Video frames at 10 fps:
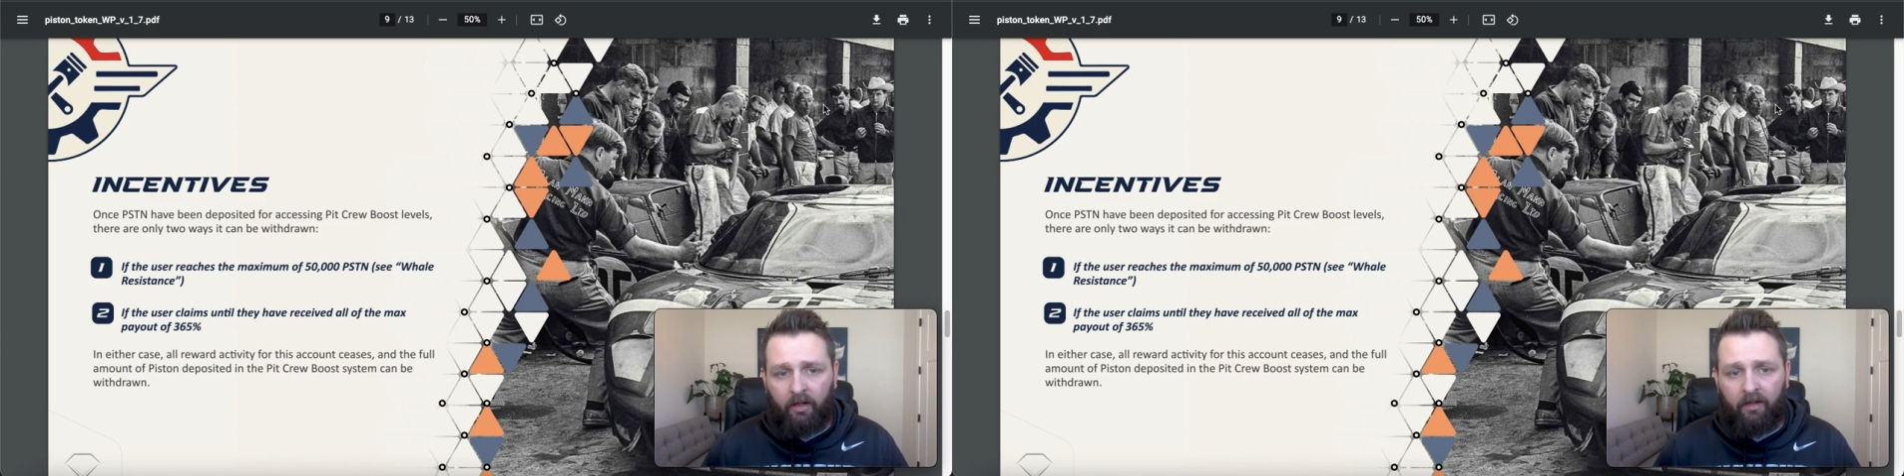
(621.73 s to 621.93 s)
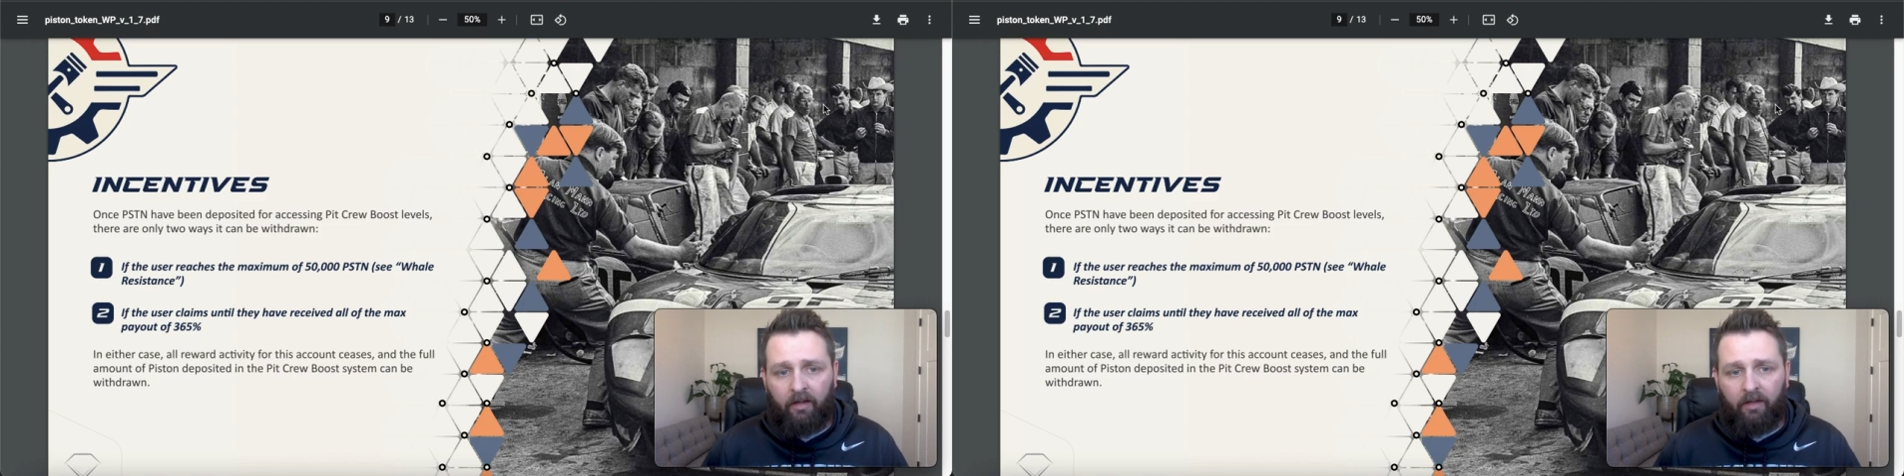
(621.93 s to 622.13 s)

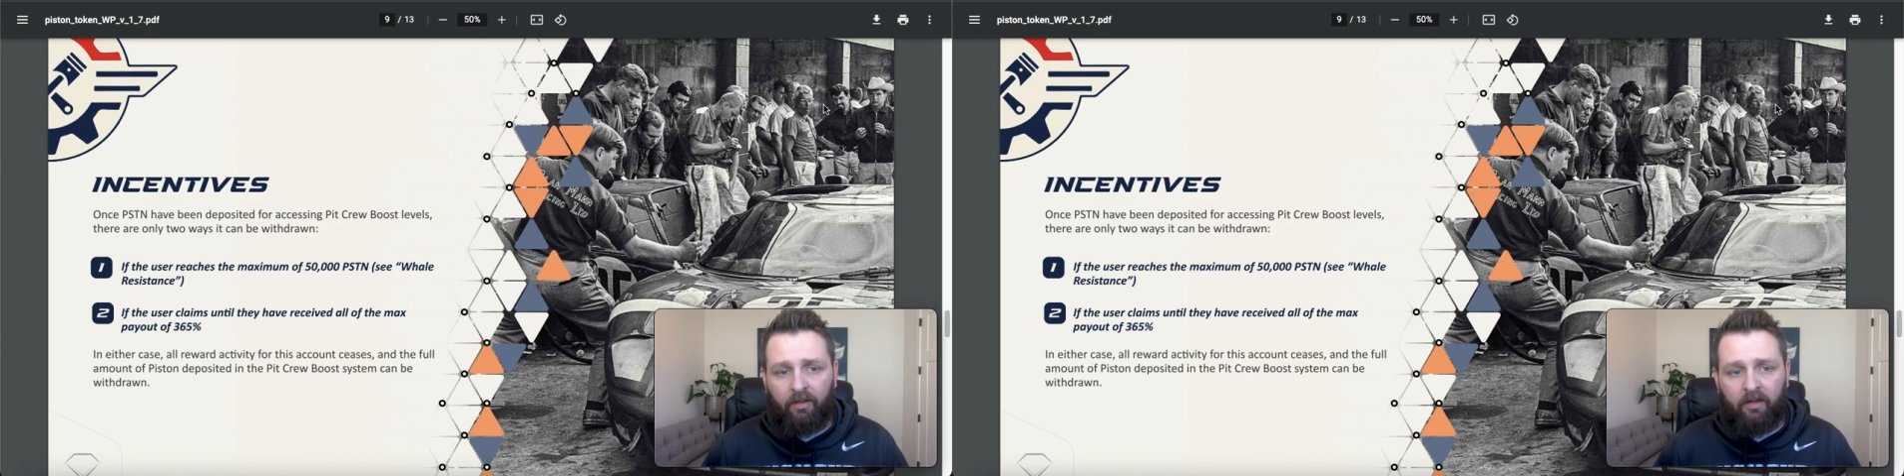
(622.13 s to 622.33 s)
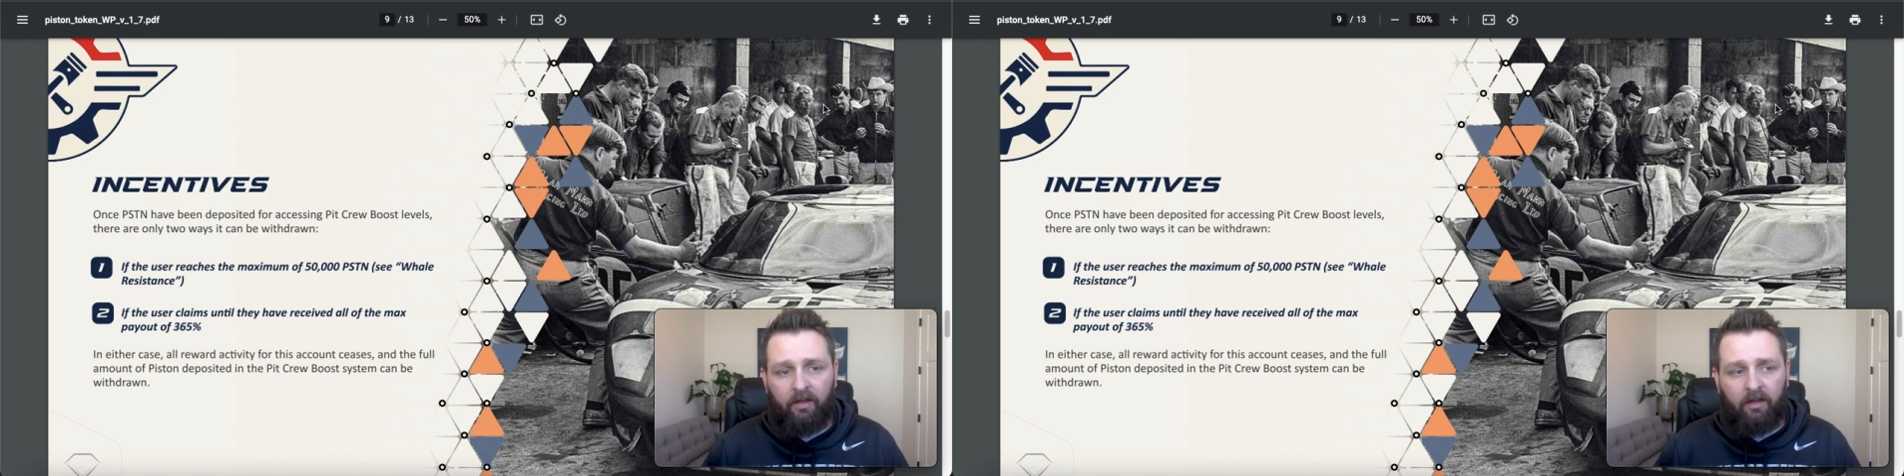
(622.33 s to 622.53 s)
I
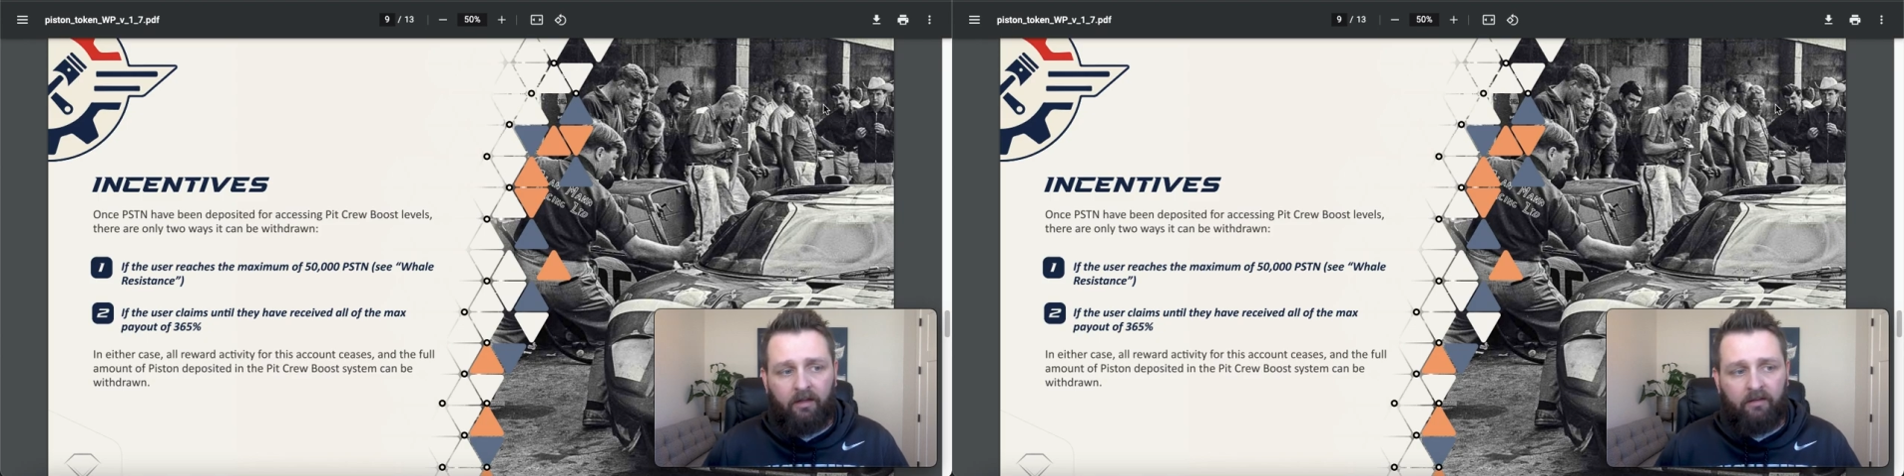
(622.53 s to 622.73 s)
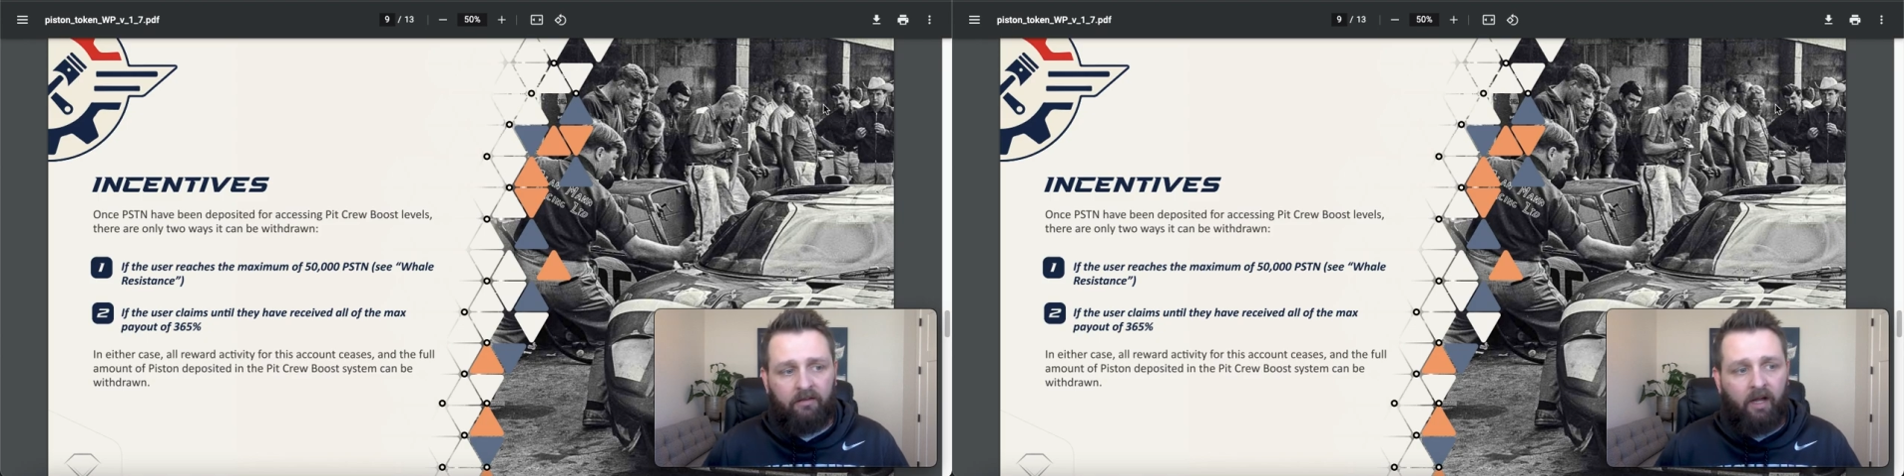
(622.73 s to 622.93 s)
think it
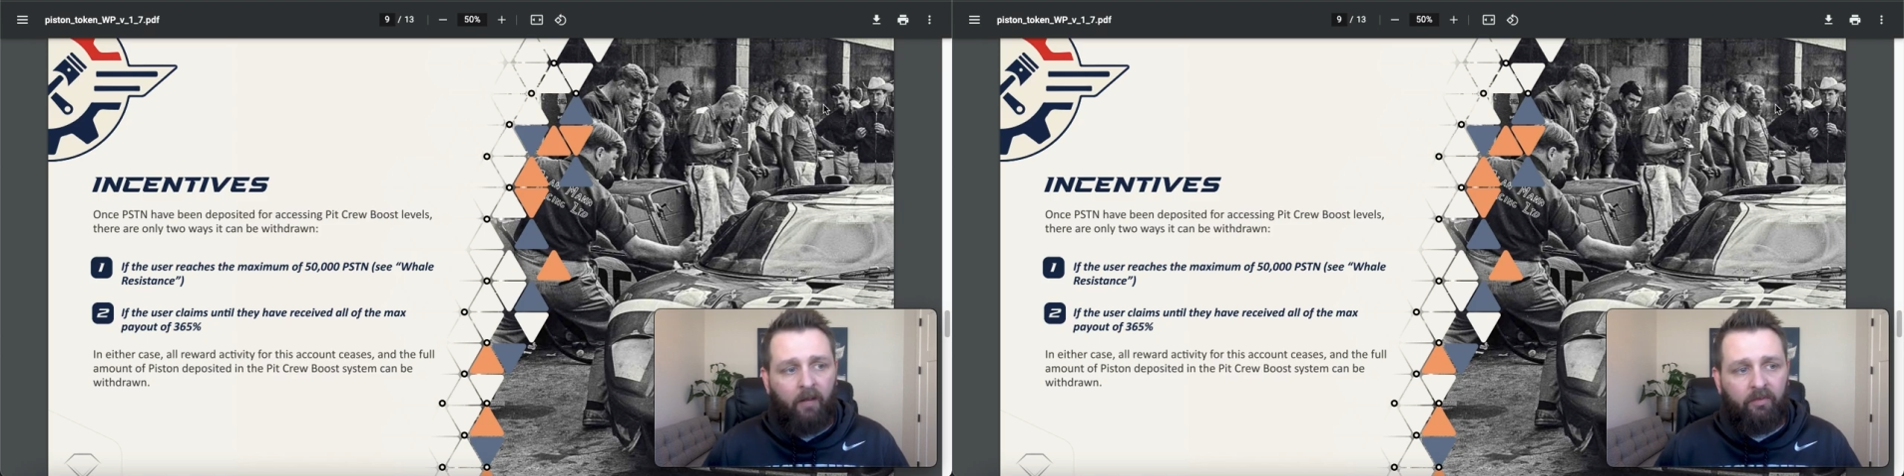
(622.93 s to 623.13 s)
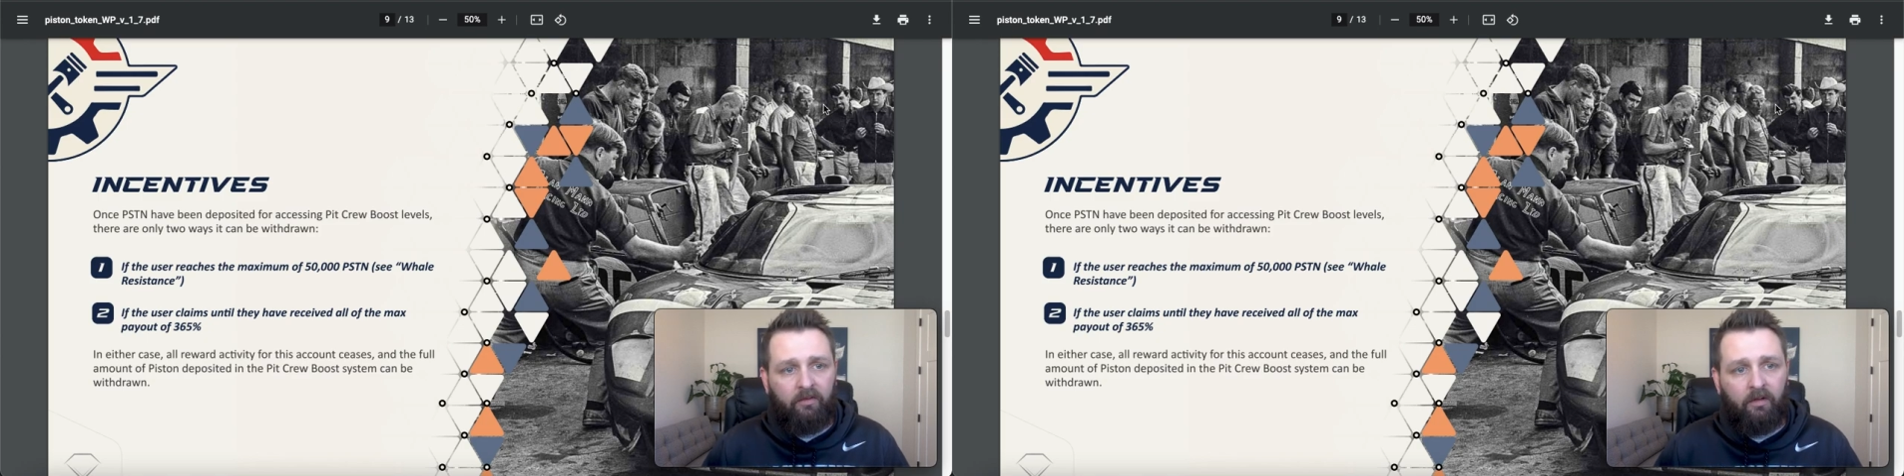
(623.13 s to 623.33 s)

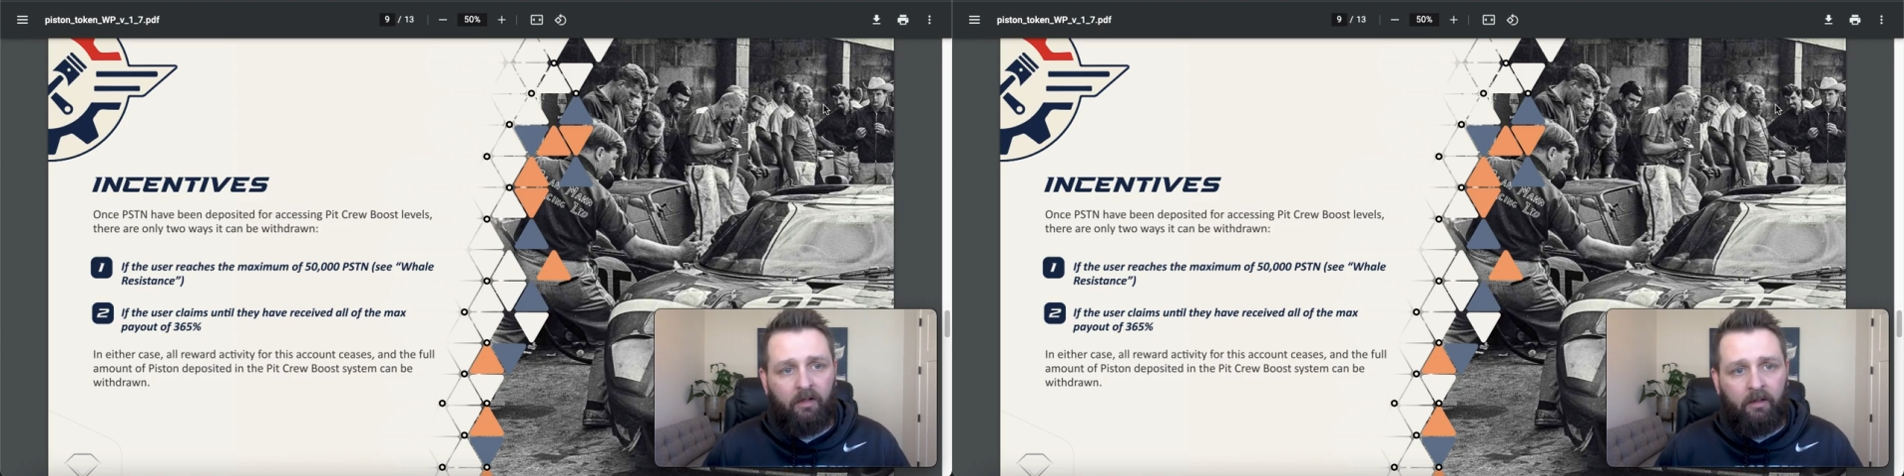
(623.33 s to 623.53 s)
stops.